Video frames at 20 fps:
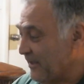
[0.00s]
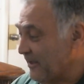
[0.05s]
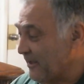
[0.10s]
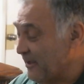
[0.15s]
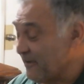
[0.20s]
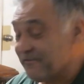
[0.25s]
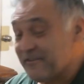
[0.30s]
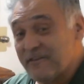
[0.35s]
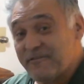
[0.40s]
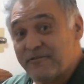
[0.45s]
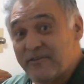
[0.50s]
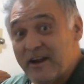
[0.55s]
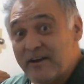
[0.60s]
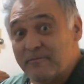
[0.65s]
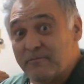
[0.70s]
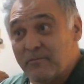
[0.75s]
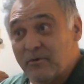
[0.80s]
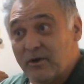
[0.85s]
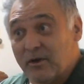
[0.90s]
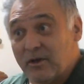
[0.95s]
If the
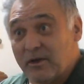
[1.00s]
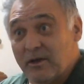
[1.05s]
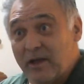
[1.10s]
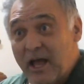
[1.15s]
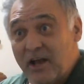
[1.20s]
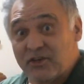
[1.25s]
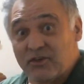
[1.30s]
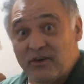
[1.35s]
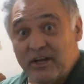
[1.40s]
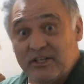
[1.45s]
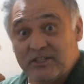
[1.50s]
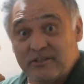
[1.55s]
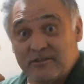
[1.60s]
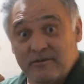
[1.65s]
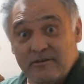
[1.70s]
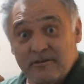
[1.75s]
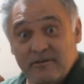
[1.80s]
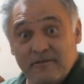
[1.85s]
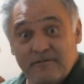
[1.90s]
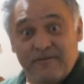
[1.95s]
front
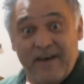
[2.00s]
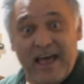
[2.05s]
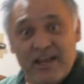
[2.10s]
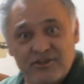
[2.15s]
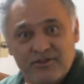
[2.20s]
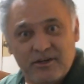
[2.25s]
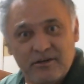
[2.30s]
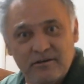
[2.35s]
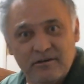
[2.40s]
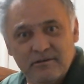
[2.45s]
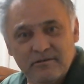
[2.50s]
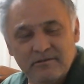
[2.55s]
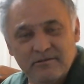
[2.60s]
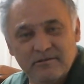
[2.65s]
accelerates faster,